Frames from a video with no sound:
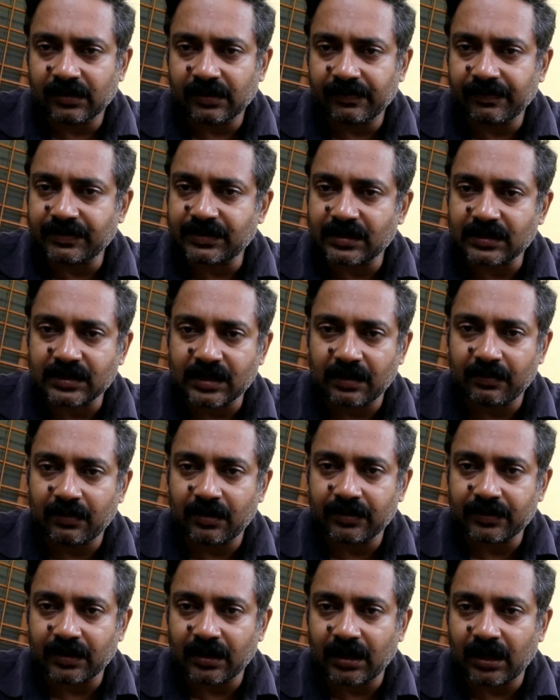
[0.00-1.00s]
which has come
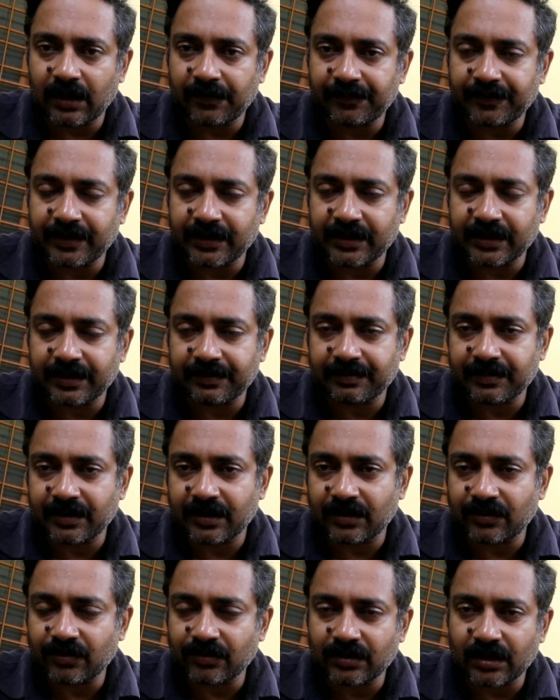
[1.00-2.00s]
out after
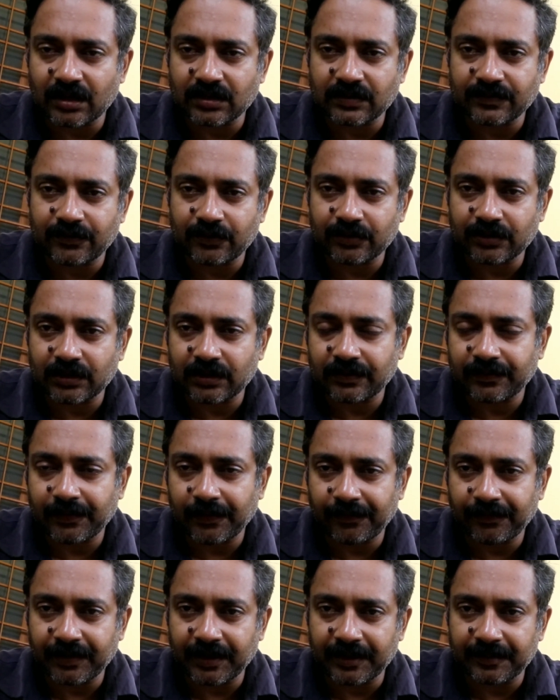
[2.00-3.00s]
2014 and
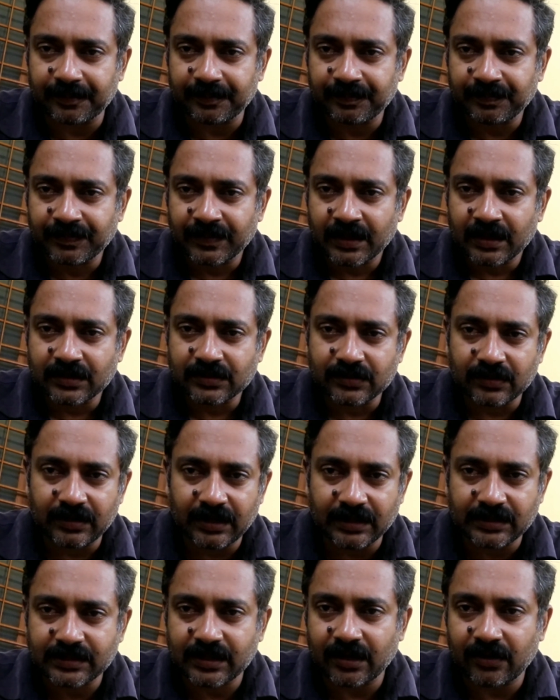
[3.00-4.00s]
15. So
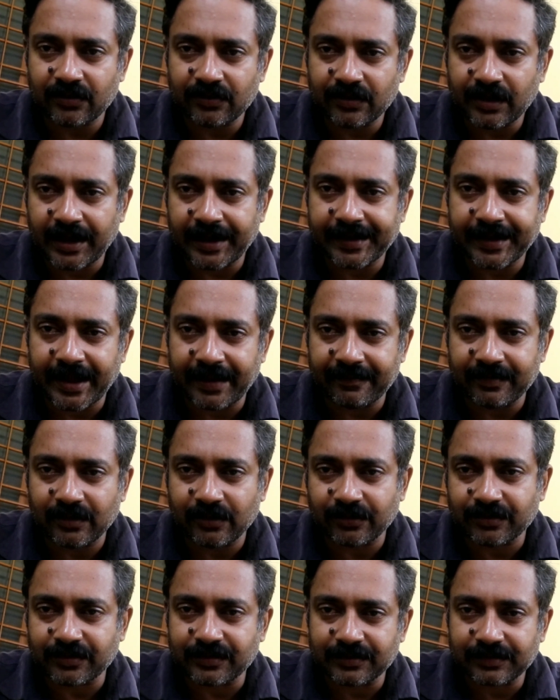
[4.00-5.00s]
let's go and have a
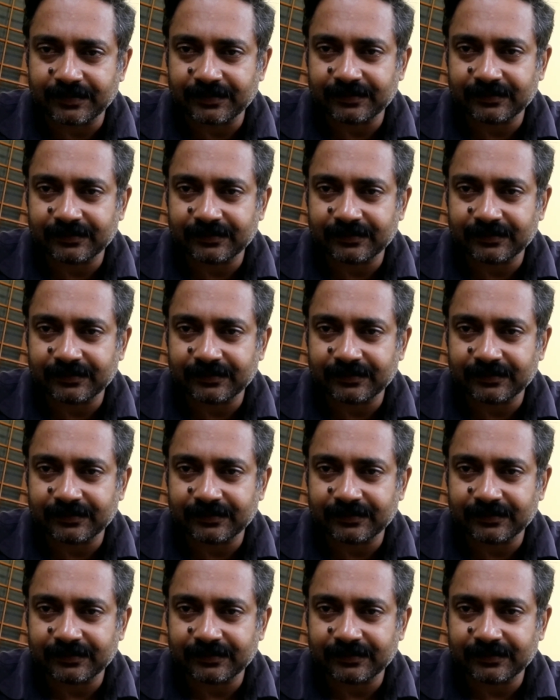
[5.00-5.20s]
look.